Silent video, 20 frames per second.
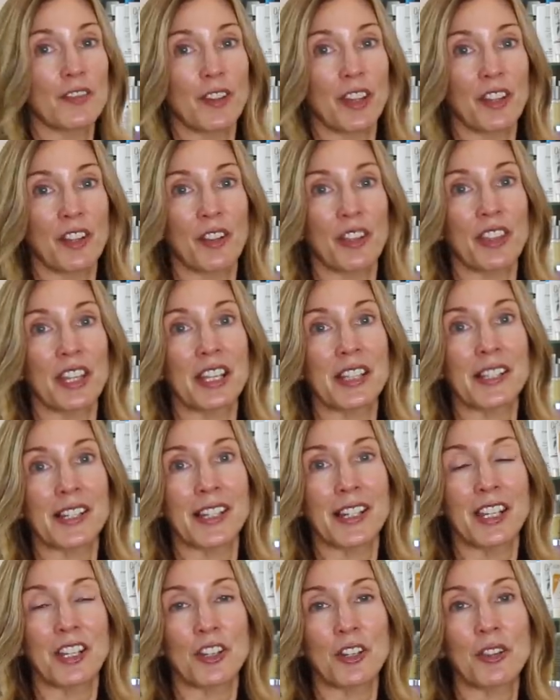of other things
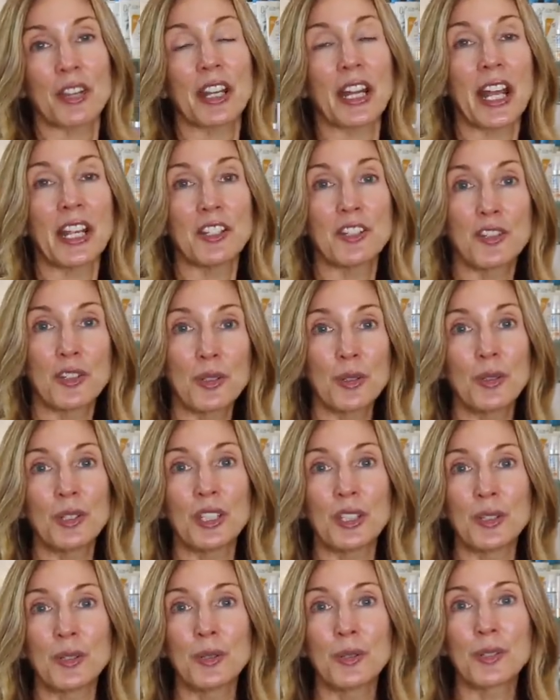in here that I do
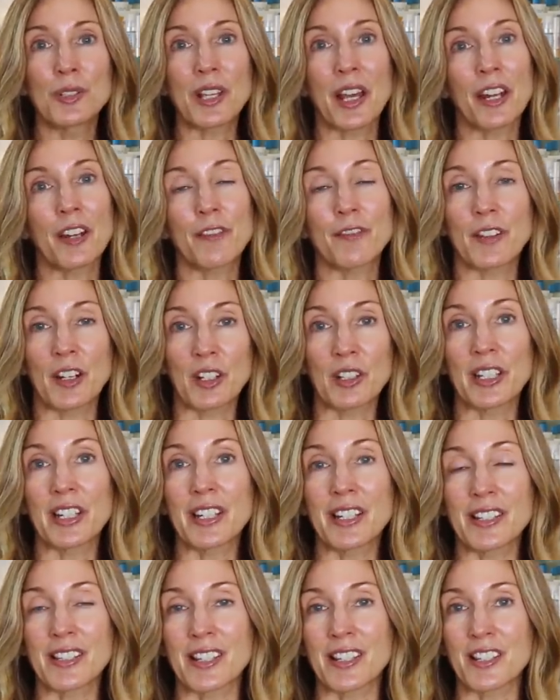use on a fairly
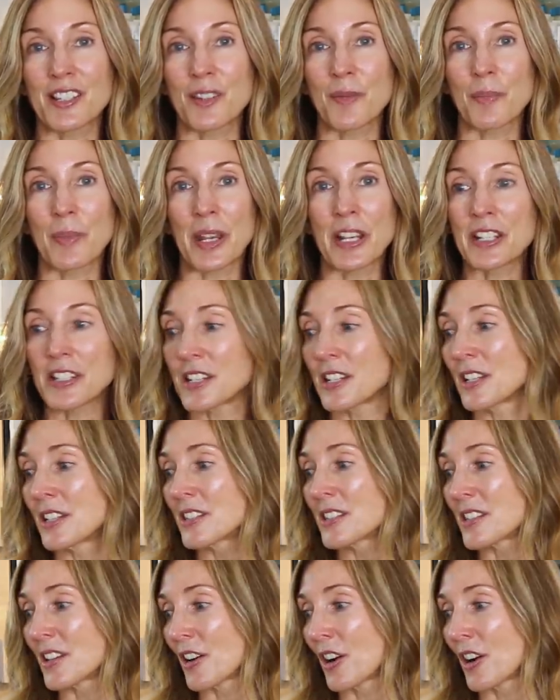consistent basis.